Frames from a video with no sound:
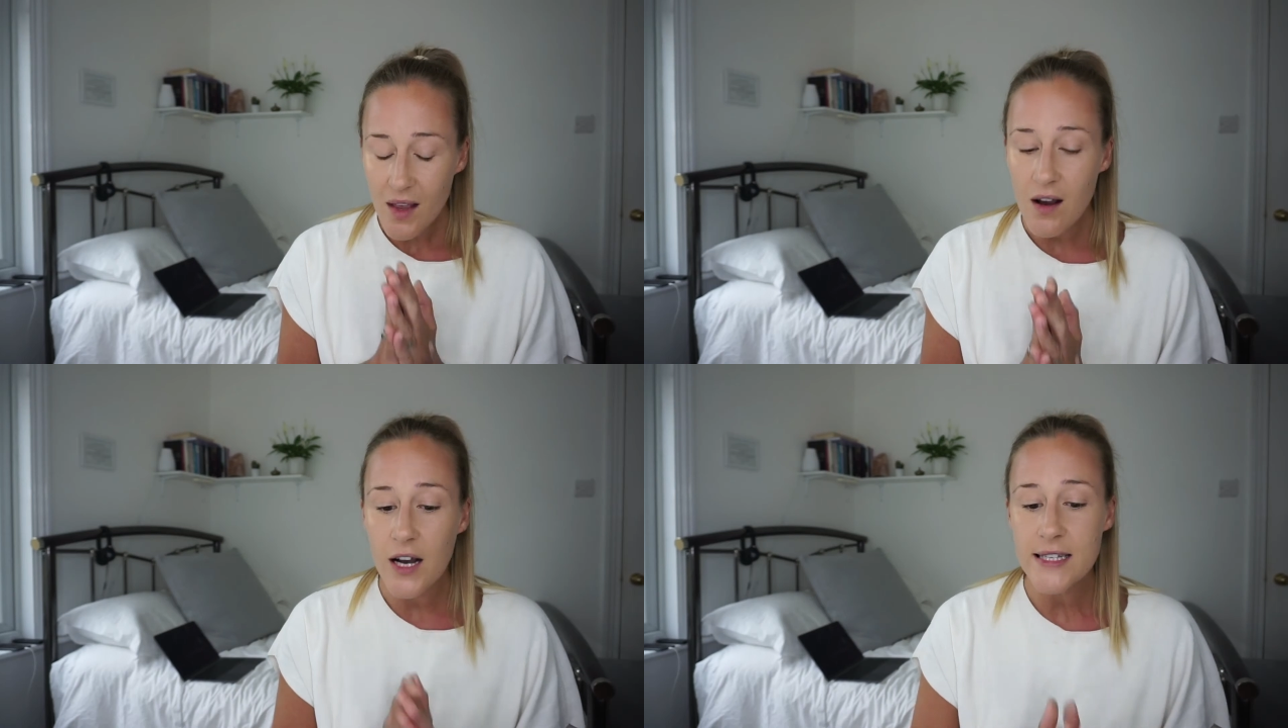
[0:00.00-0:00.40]

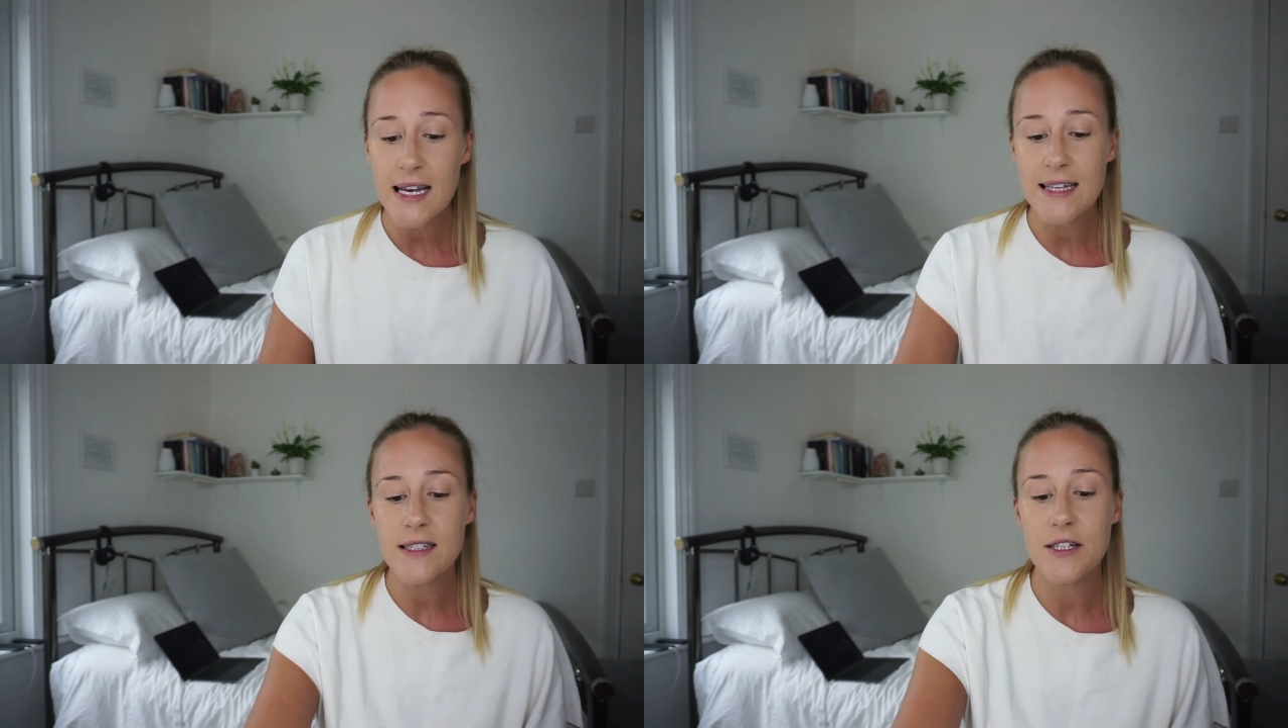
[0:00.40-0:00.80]
I
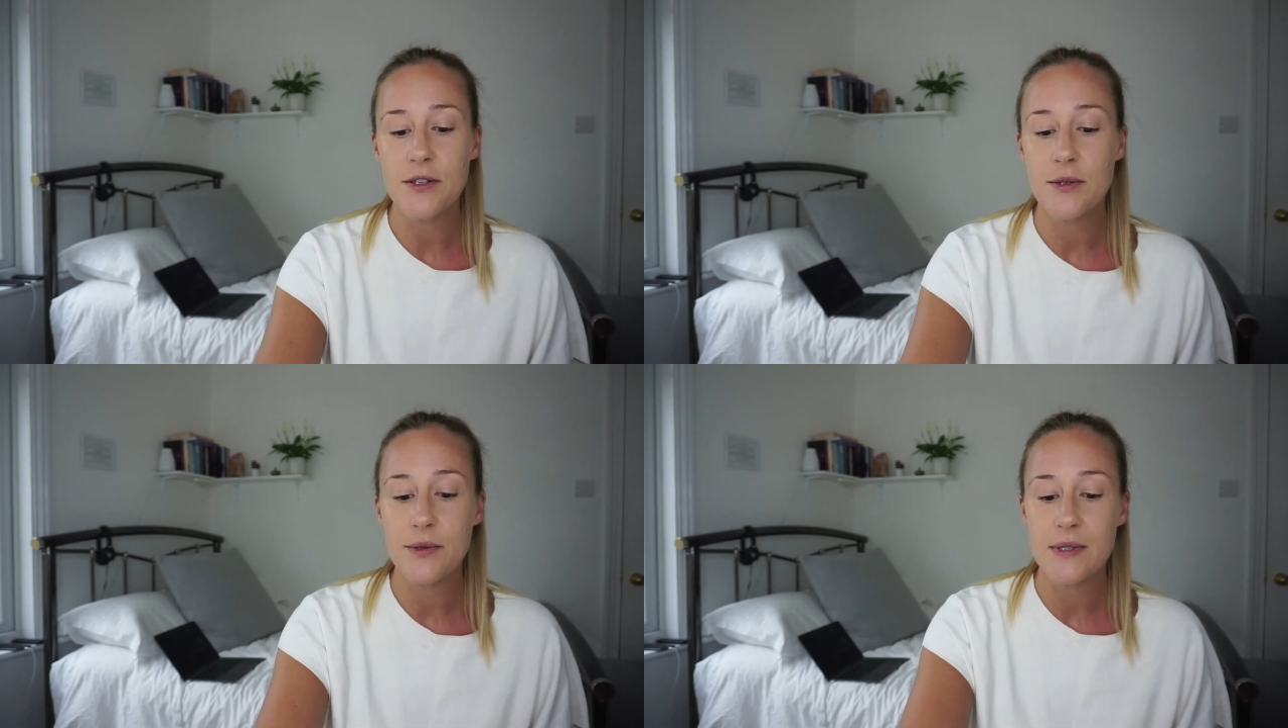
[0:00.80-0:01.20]
tend
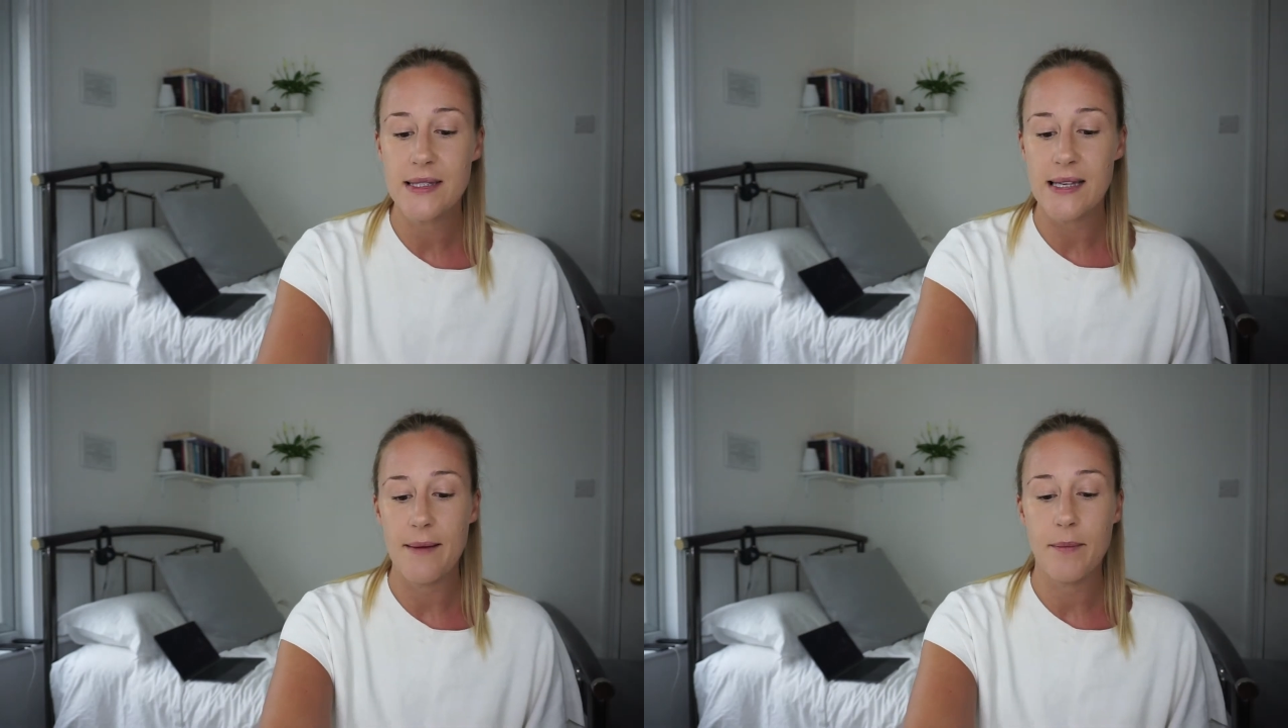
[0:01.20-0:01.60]
to
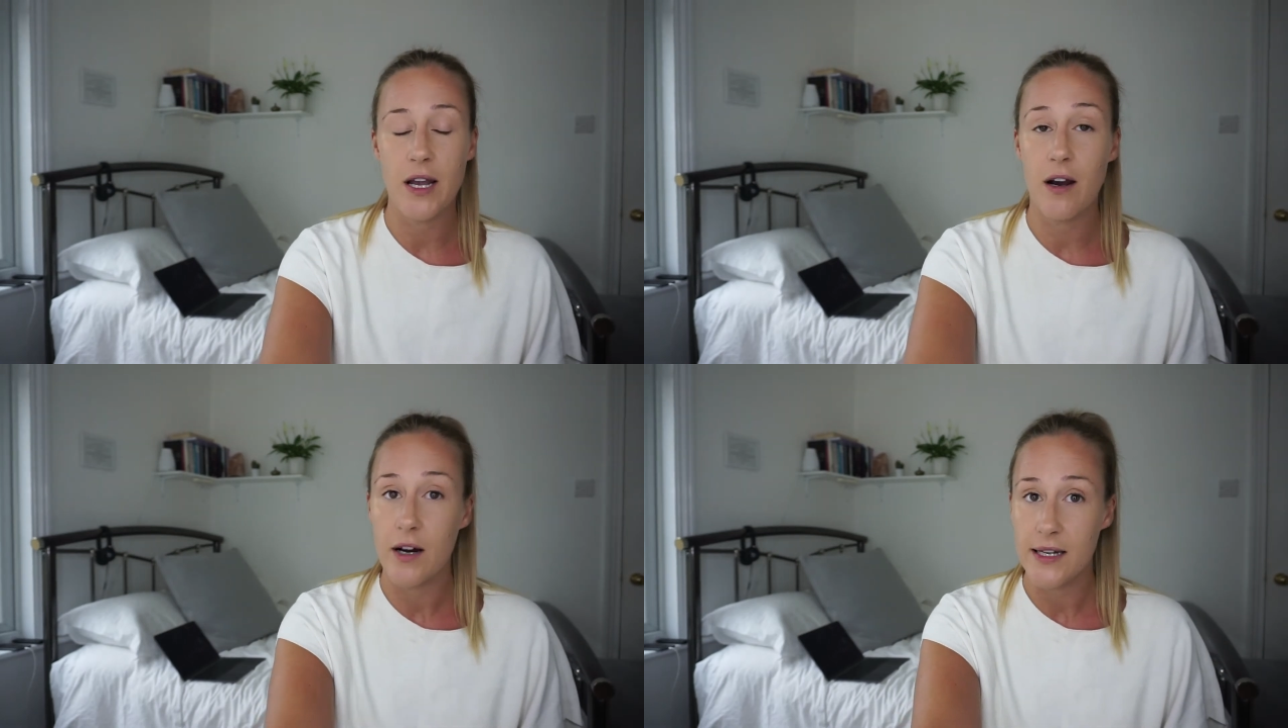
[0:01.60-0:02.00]
set
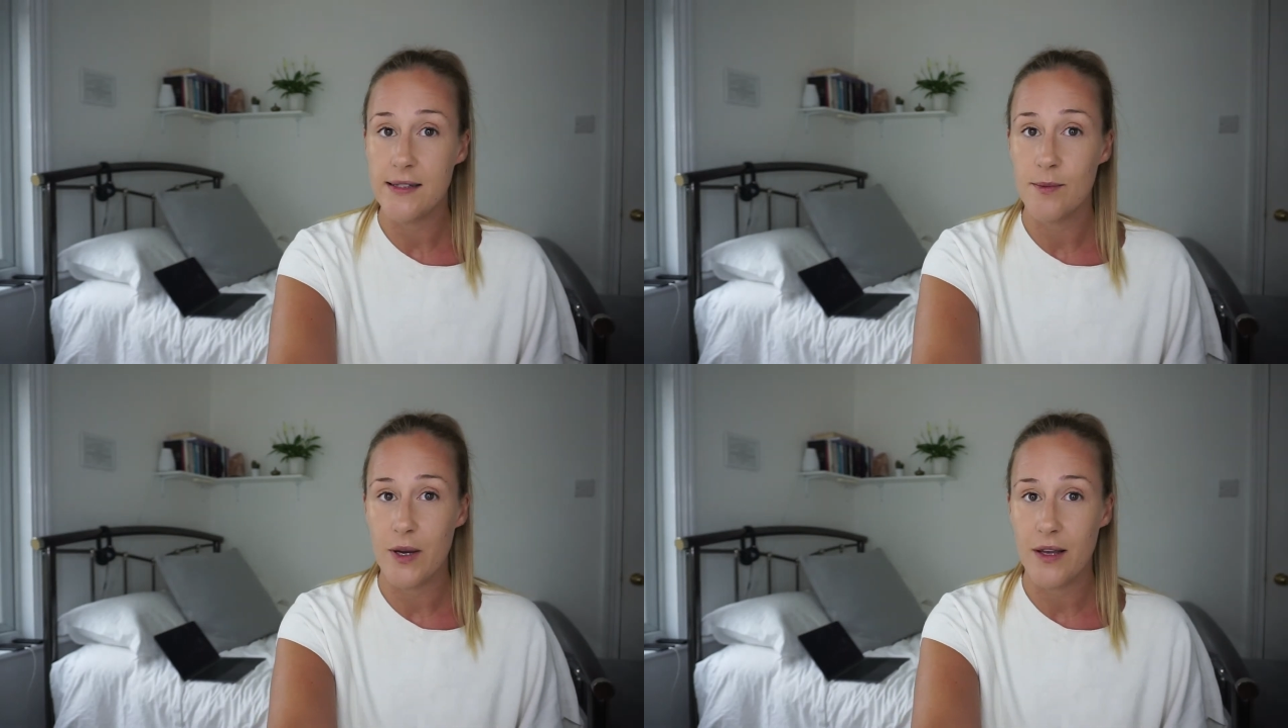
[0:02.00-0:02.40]
my
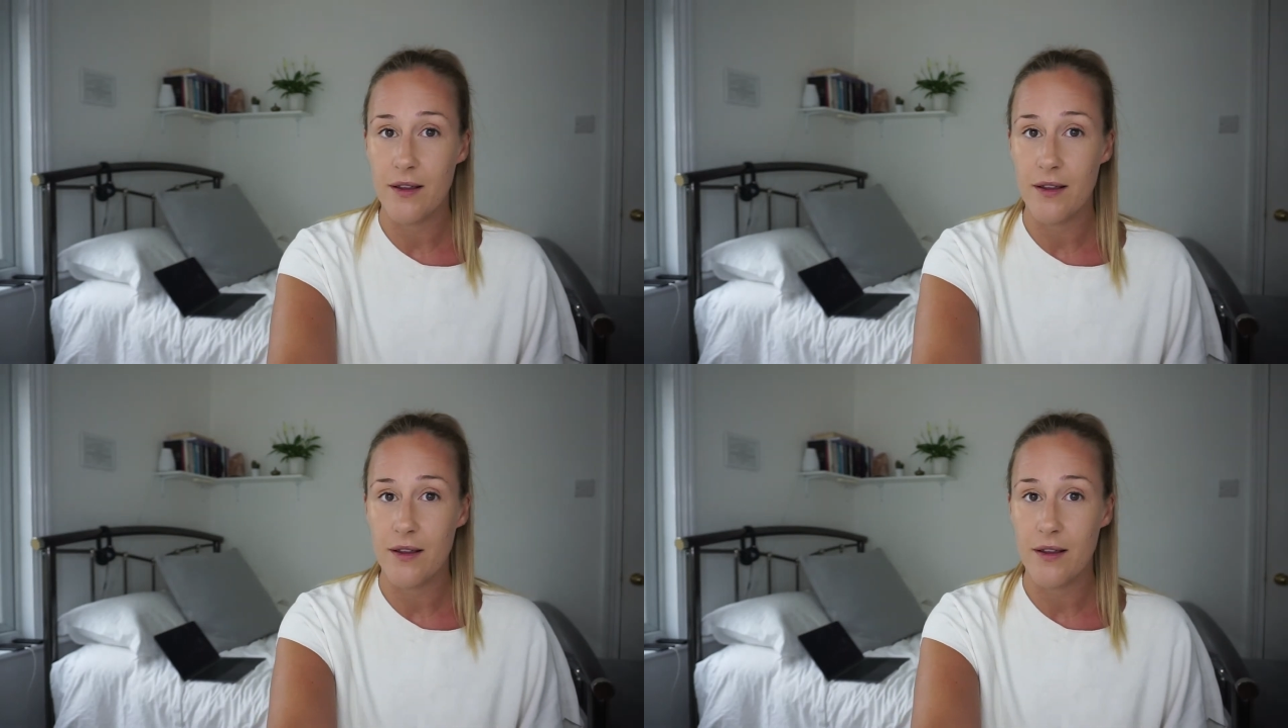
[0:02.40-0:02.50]
eyes